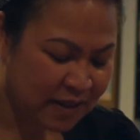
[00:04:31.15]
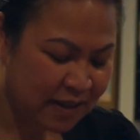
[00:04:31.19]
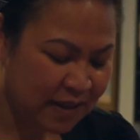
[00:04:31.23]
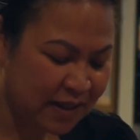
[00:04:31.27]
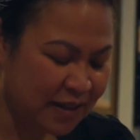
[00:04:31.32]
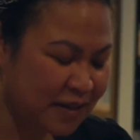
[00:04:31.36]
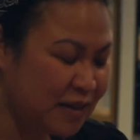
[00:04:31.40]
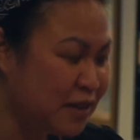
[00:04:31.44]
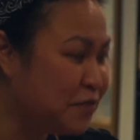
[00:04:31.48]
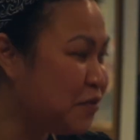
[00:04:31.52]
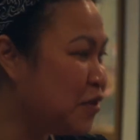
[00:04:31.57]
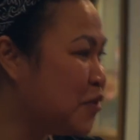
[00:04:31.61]

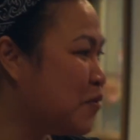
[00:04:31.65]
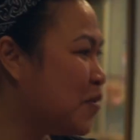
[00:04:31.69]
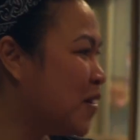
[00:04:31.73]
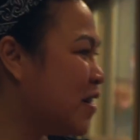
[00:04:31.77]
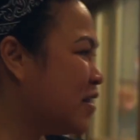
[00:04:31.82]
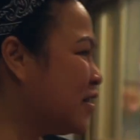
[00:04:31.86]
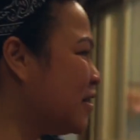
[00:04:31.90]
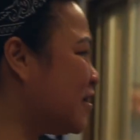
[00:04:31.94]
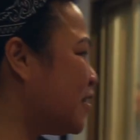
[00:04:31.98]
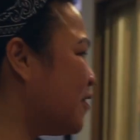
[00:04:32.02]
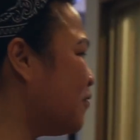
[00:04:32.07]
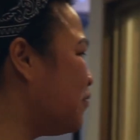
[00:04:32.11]
And if you
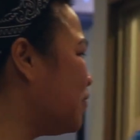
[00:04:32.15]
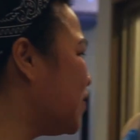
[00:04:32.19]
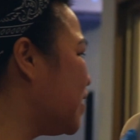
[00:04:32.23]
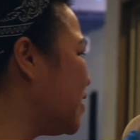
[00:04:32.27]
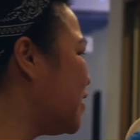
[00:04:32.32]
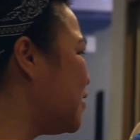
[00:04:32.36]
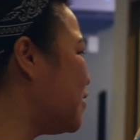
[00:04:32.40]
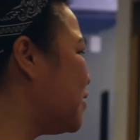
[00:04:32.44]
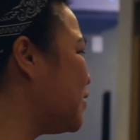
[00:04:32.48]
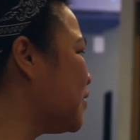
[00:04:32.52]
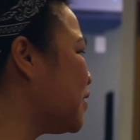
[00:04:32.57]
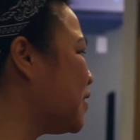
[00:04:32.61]
watch some
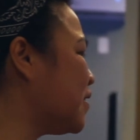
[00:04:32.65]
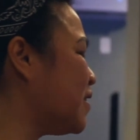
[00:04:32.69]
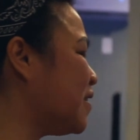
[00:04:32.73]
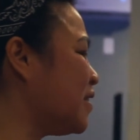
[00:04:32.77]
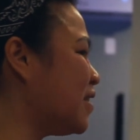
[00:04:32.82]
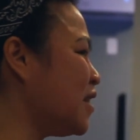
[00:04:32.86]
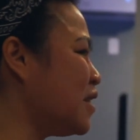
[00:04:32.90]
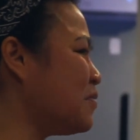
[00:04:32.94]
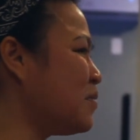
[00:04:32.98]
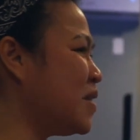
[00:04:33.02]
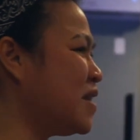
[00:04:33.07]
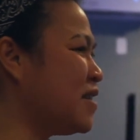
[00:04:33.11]
videos,
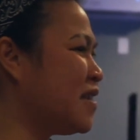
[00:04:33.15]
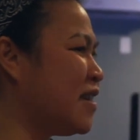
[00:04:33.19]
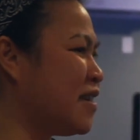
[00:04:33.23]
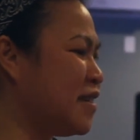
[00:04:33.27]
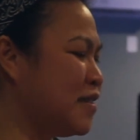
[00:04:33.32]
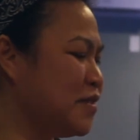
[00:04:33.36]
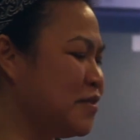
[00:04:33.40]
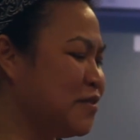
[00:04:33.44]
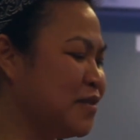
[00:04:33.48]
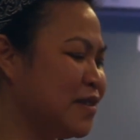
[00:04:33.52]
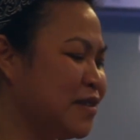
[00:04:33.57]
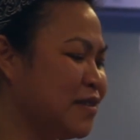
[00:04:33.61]
they might tell
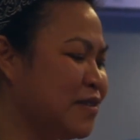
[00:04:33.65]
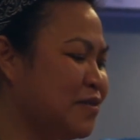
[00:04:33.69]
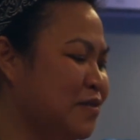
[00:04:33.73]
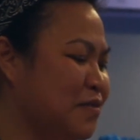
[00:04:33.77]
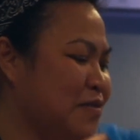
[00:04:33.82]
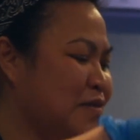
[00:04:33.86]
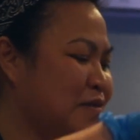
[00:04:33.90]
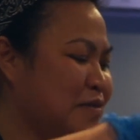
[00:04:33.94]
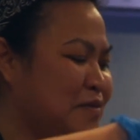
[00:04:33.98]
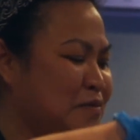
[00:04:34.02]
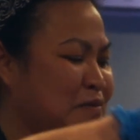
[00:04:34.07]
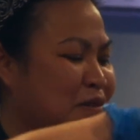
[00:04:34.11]
you just
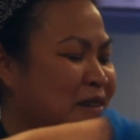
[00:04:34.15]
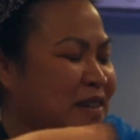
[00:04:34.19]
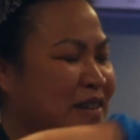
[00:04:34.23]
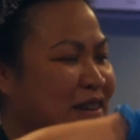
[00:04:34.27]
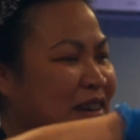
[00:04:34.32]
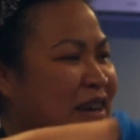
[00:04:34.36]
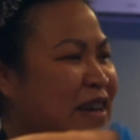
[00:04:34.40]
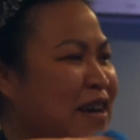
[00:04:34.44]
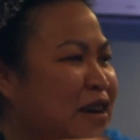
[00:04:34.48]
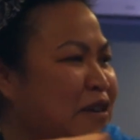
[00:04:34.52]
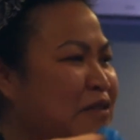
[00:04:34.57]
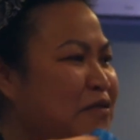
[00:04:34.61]
wet
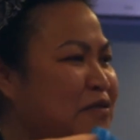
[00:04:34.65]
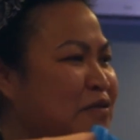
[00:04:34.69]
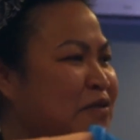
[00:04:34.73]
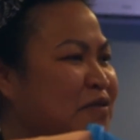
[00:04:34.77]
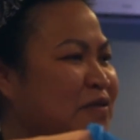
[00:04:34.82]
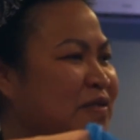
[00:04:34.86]
half,